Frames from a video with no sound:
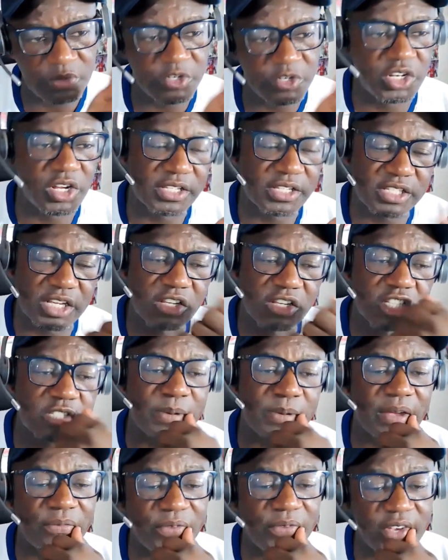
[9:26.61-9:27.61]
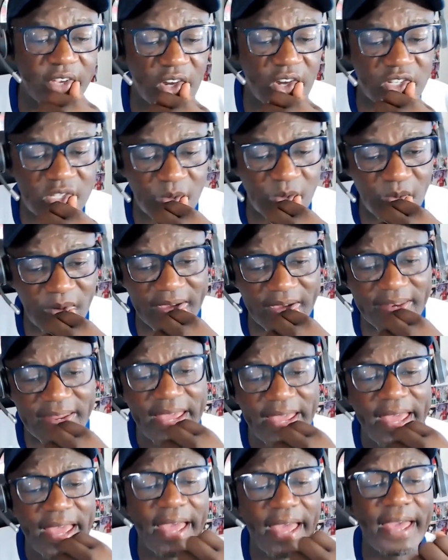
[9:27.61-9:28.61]
United lost by 3 goals to 1,
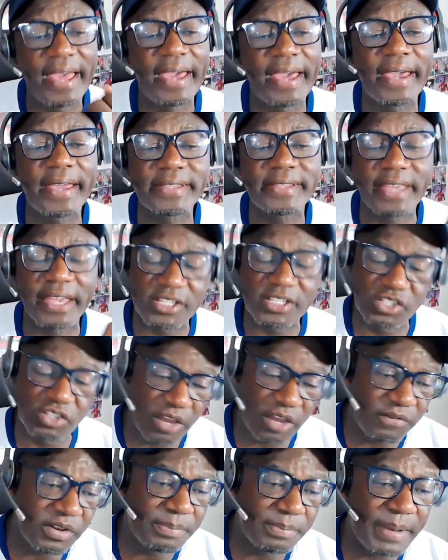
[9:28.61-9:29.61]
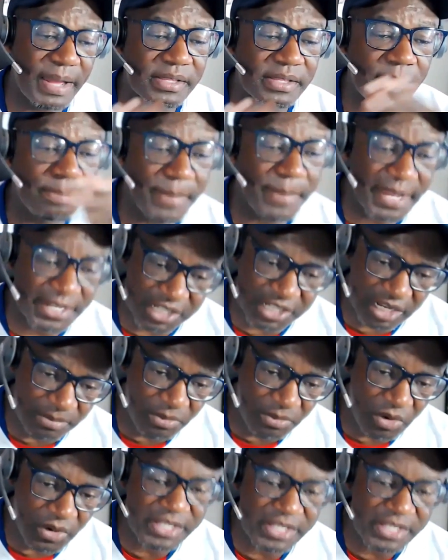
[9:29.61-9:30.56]
and it's not even about the match anymore.